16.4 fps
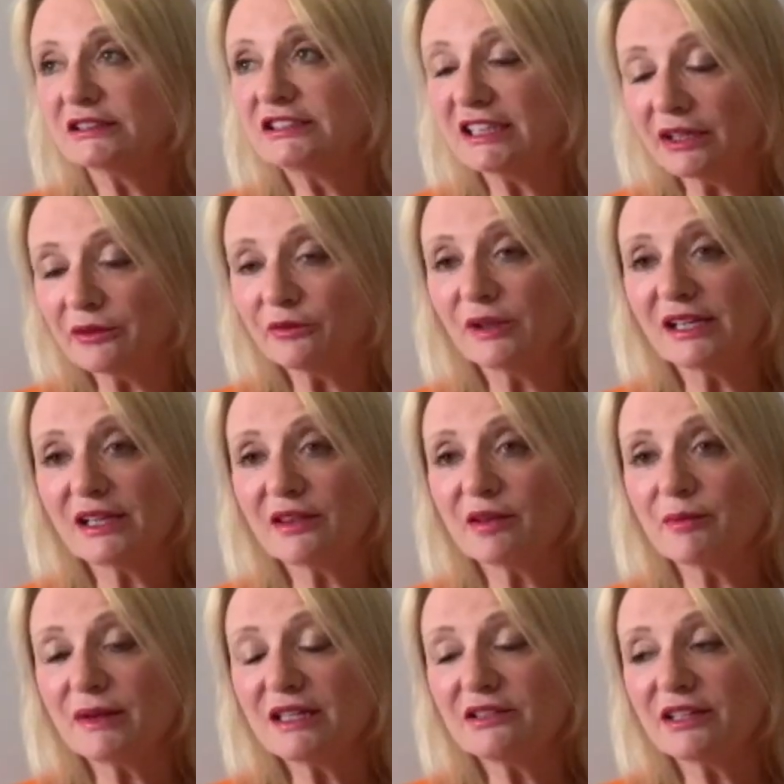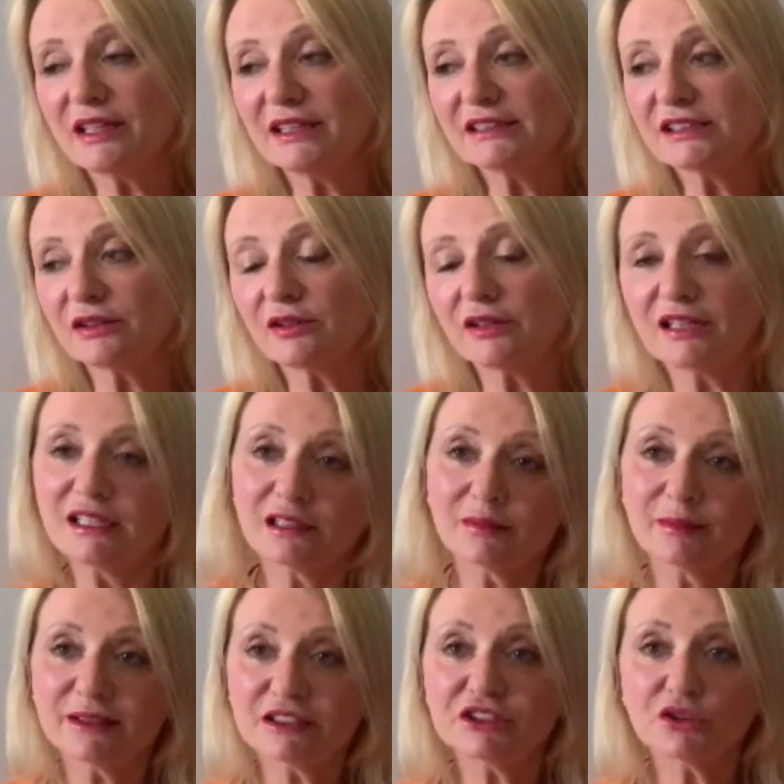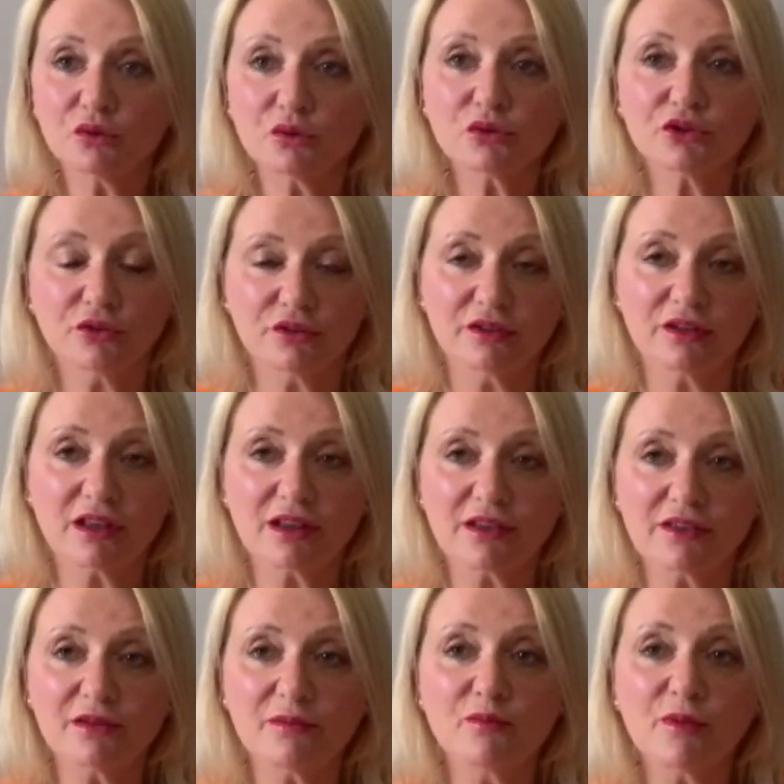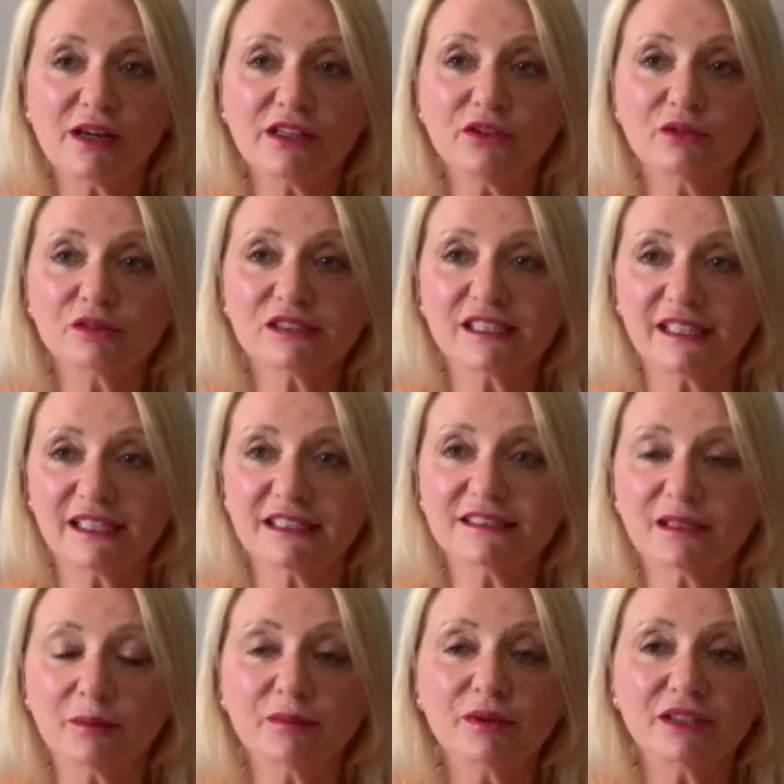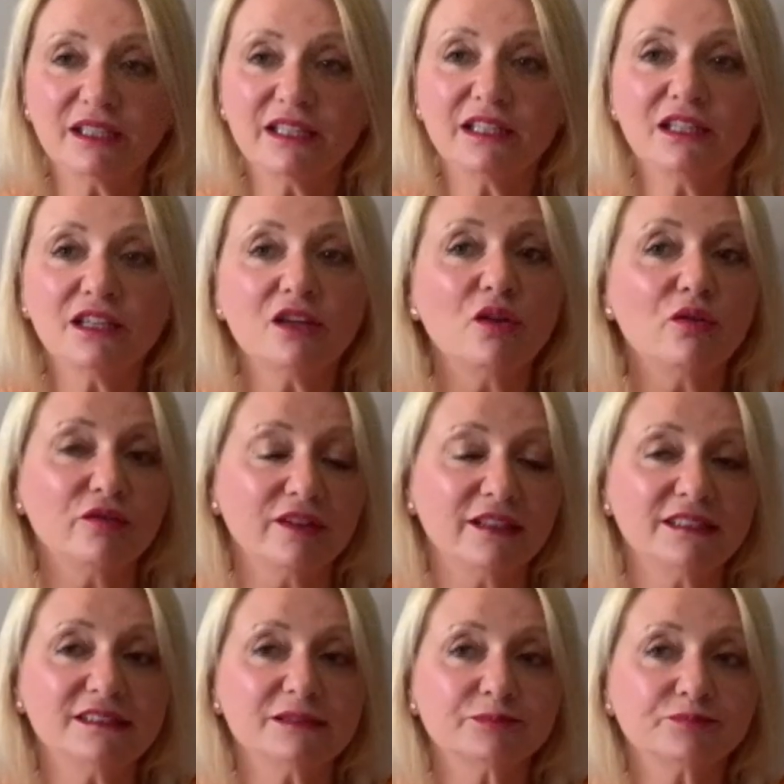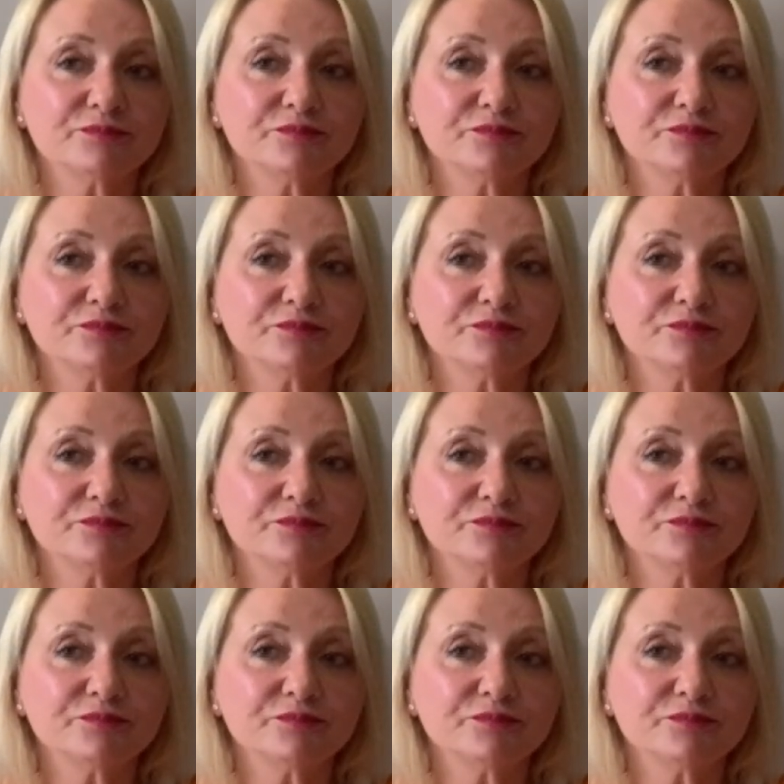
generally the meetings are a little bit shorter than when you're seeing somebody in the office.